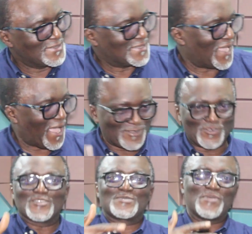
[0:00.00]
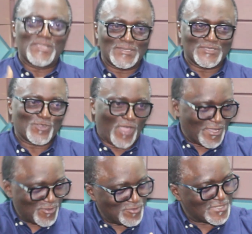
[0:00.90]
the actors playing it. So I
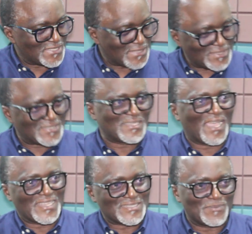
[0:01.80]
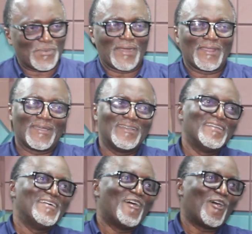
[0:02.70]
used the settee as a barrier.
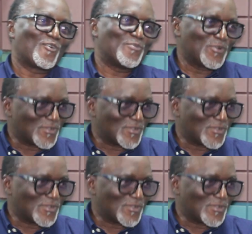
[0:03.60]
Uncle B